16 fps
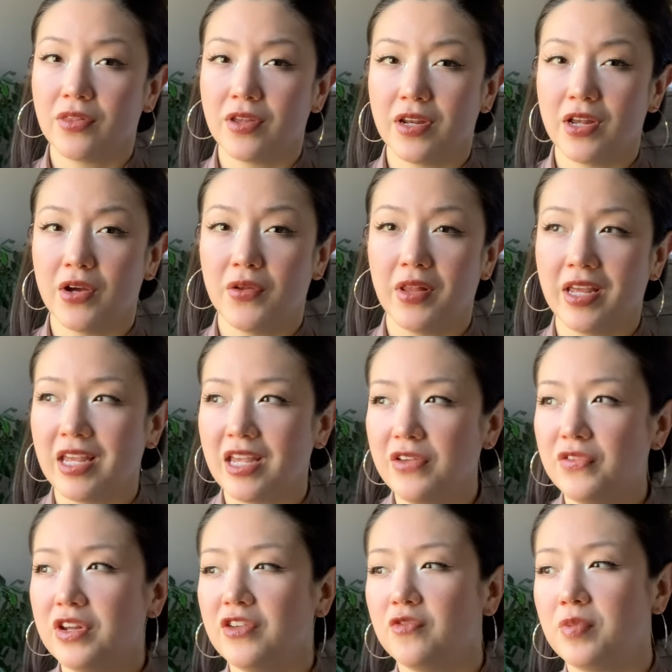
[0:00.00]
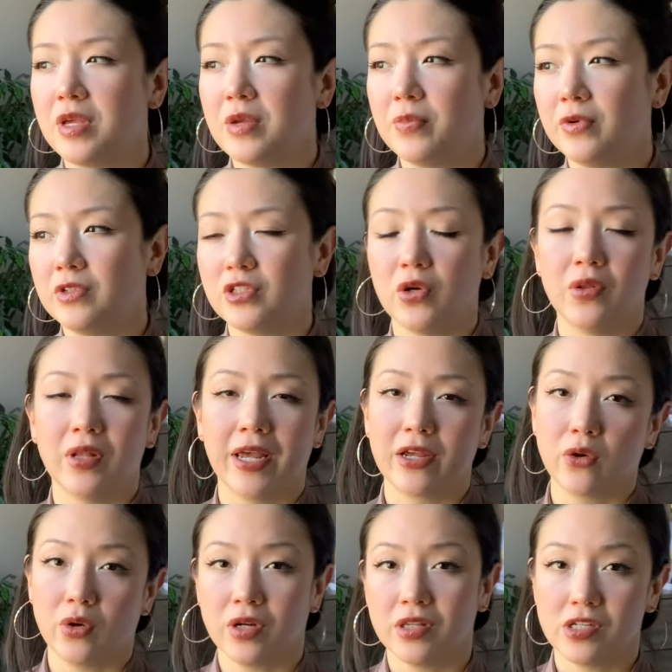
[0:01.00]
you know, like even if people don't like
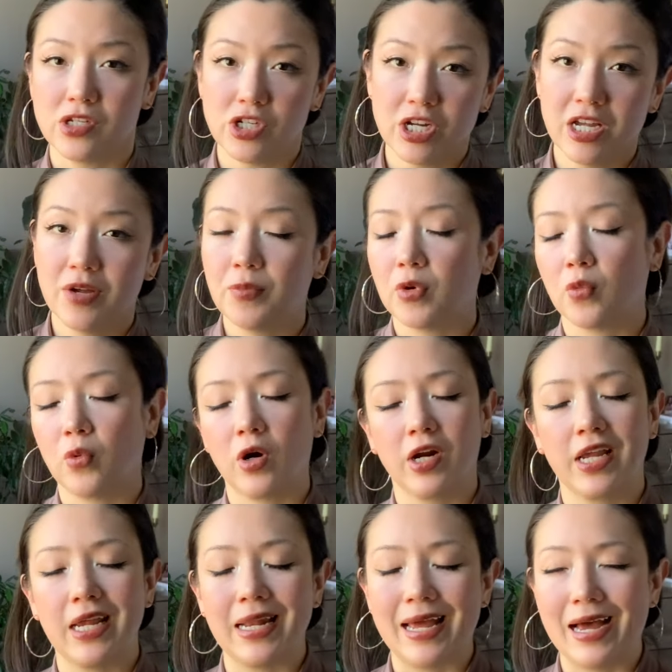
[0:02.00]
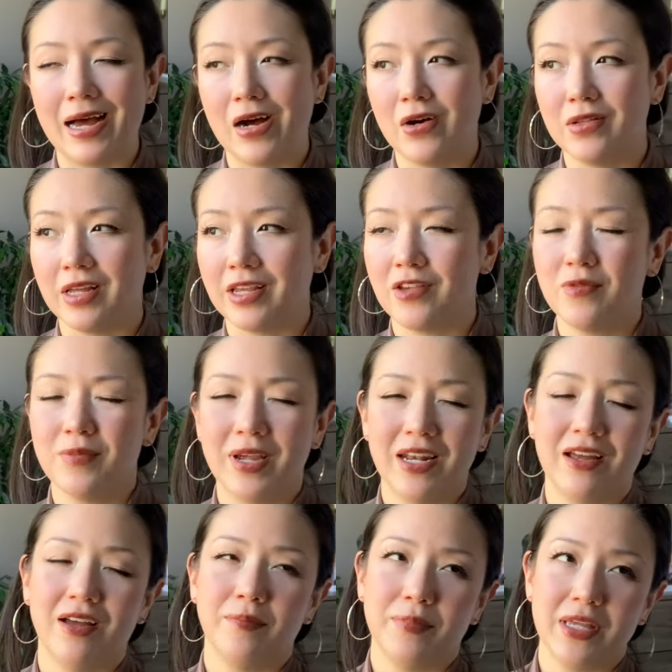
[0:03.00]
going to the gym or working out, like you may
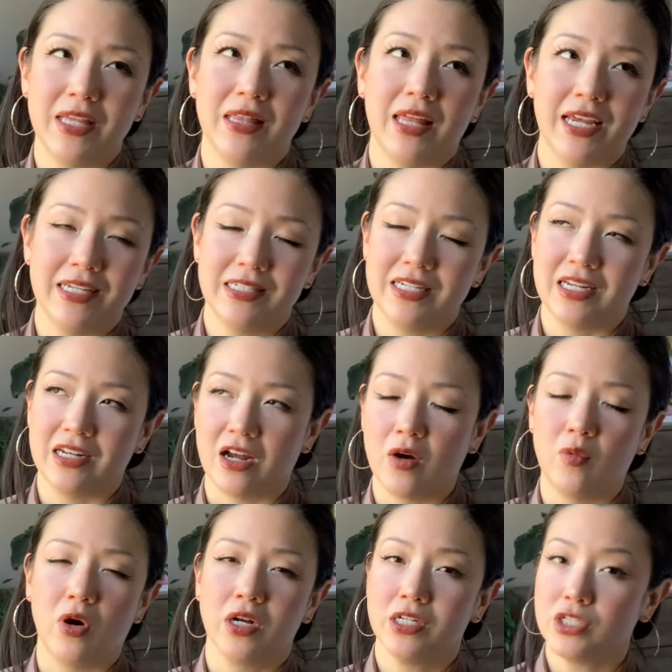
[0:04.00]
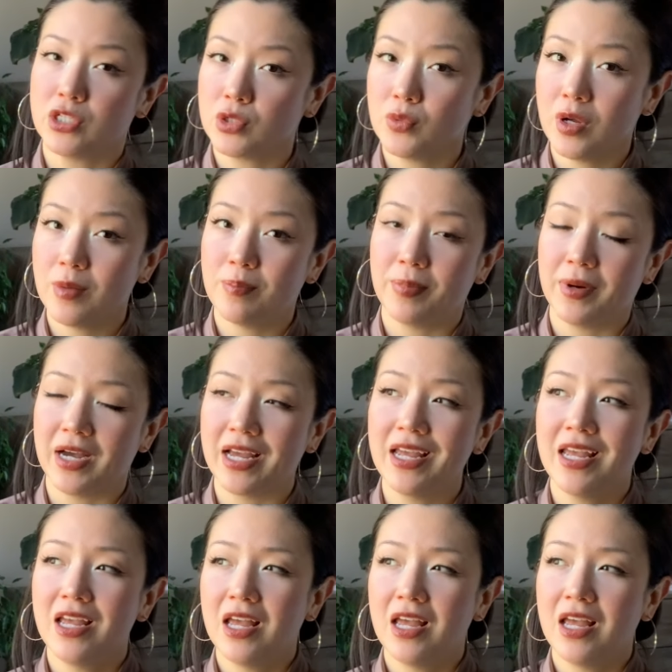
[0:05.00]
not be lazy and not want to do it, but